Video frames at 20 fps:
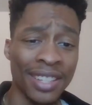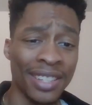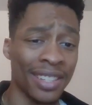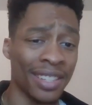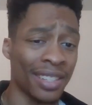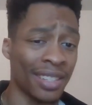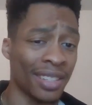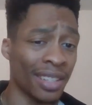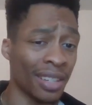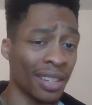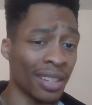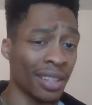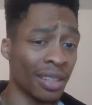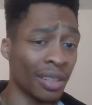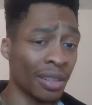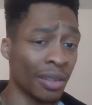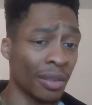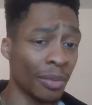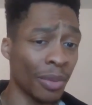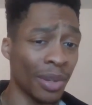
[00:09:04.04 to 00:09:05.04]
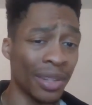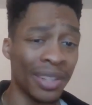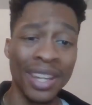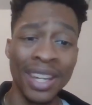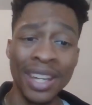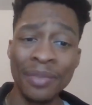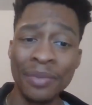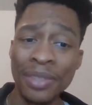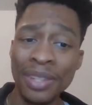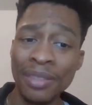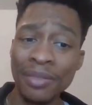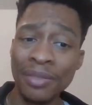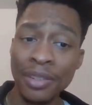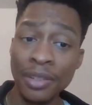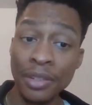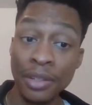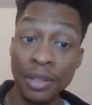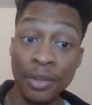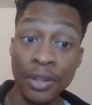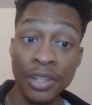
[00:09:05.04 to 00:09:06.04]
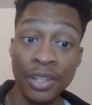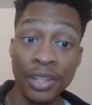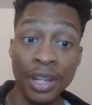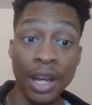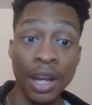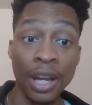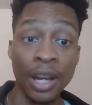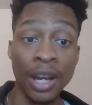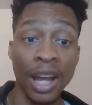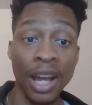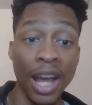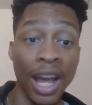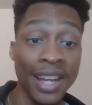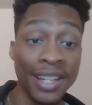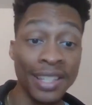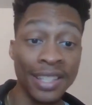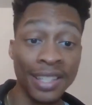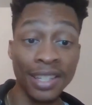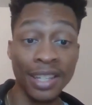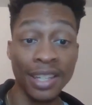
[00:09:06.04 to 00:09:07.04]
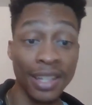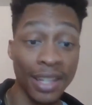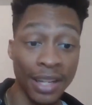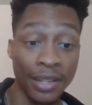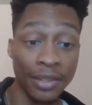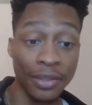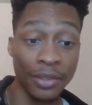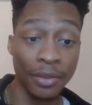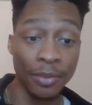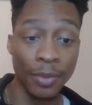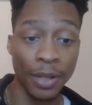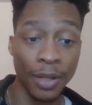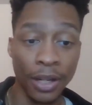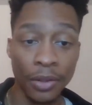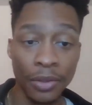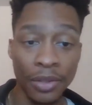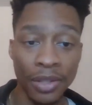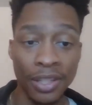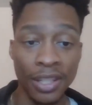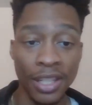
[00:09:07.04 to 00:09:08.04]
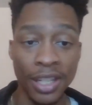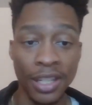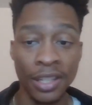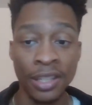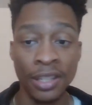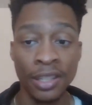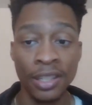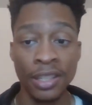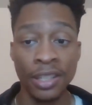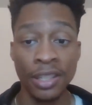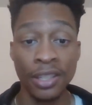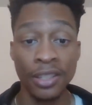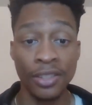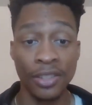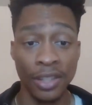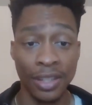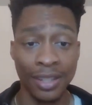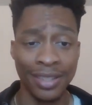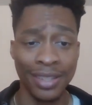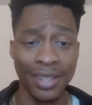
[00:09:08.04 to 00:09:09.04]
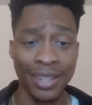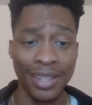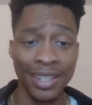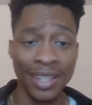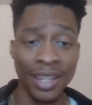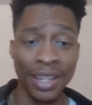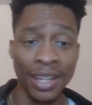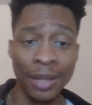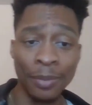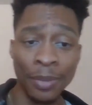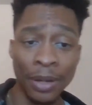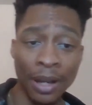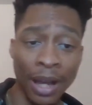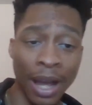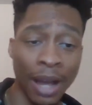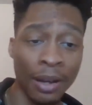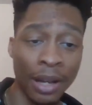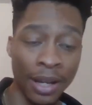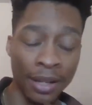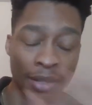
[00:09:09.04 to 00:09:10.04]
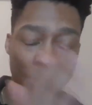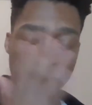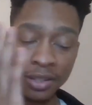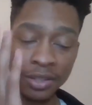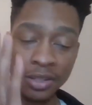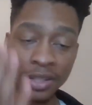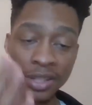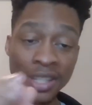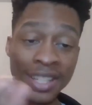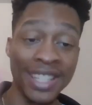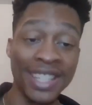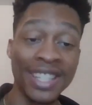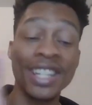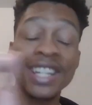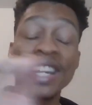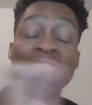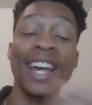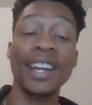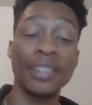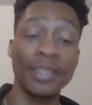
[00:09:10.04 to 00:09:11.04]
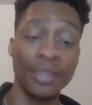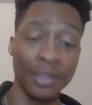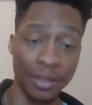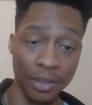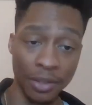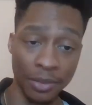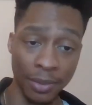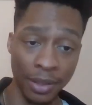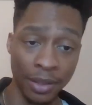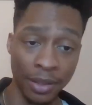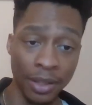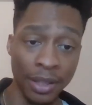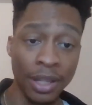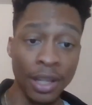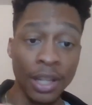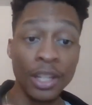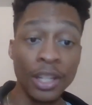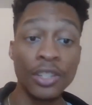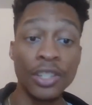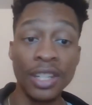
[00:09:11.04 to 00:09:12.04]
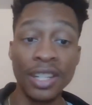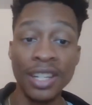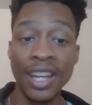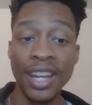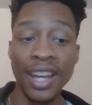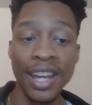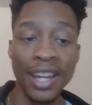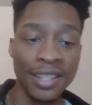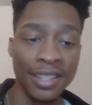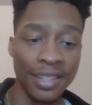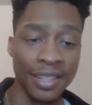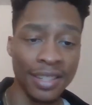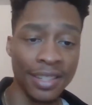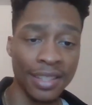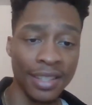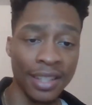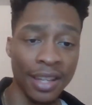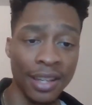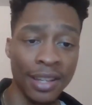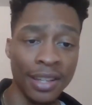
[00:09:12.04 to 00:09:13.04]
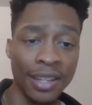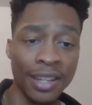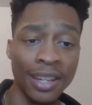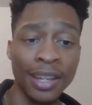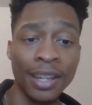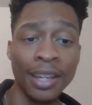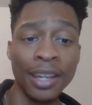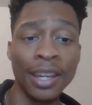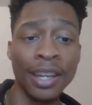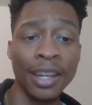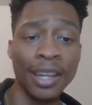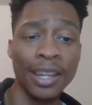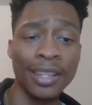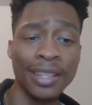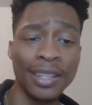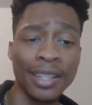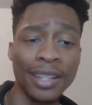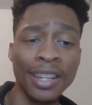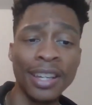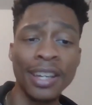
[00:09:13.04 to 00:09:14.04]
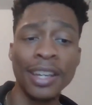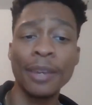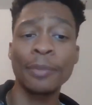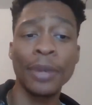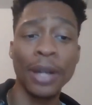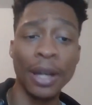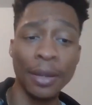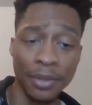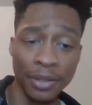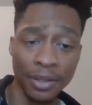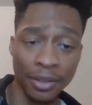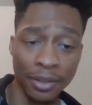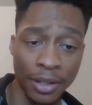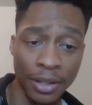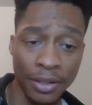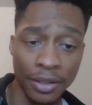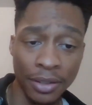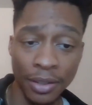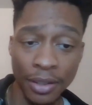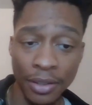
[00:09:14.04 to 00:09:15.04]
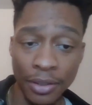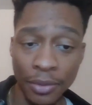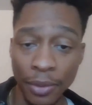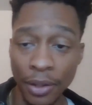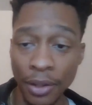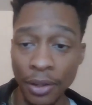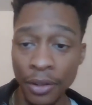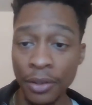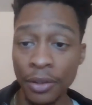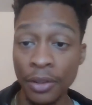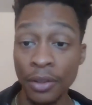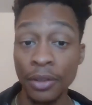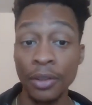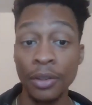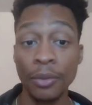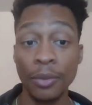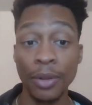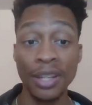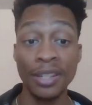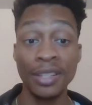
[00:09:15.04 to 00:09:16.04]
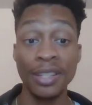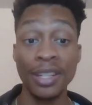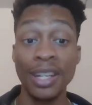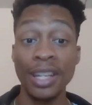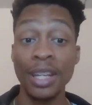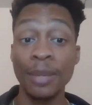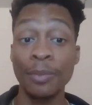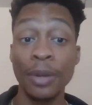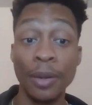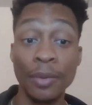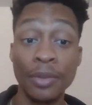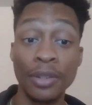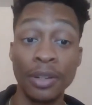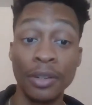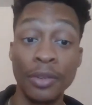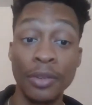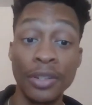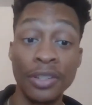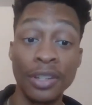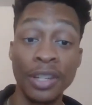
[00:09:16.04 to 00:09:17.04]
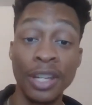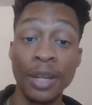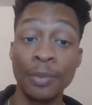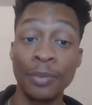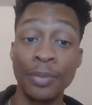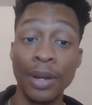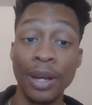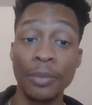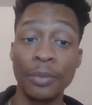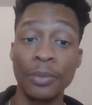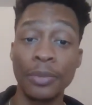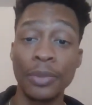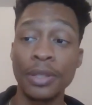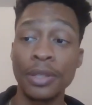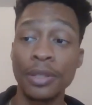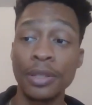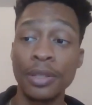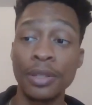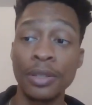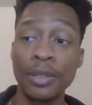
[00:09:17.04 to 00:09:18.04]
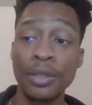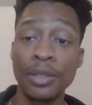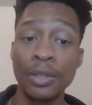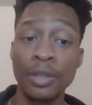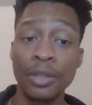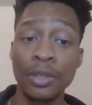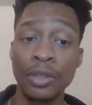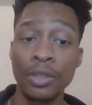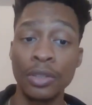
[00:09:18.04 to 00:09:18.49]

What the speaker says: is the MTV generation. I say that too, but I also say Gen Z is the hip hop. I said Gen X, excuse me. Gen X is the hip hop generation as well. When I say hip hop generation, hip hop was,